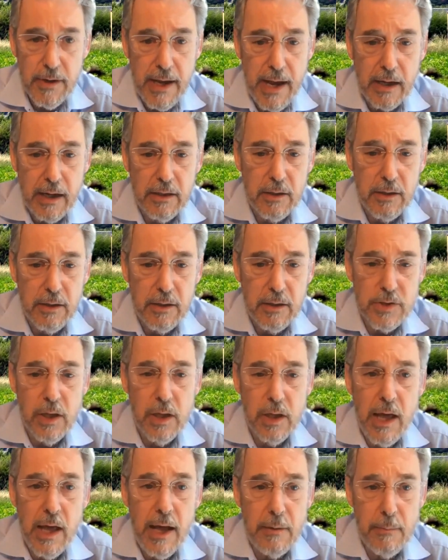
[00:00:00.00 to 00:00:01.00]
Act, there was a
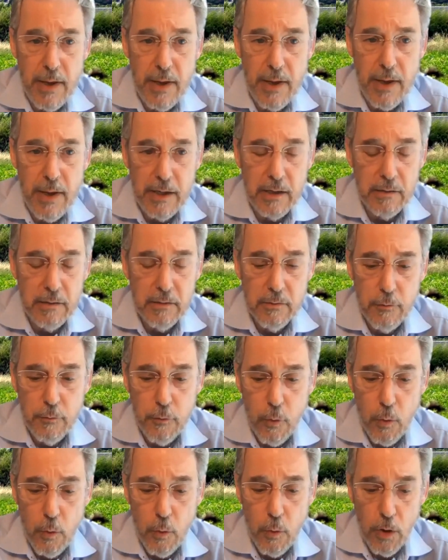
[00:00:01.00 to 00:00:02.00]
lot of money
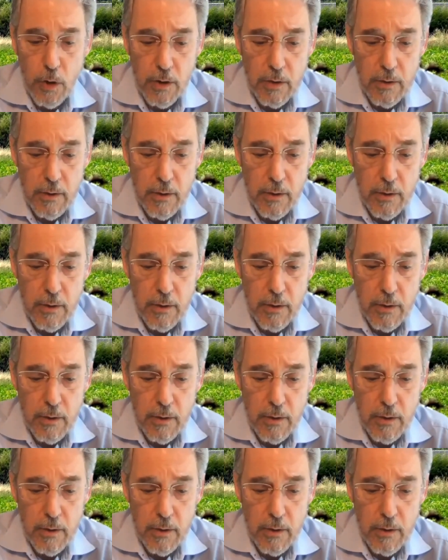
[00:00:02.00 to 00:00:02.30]
for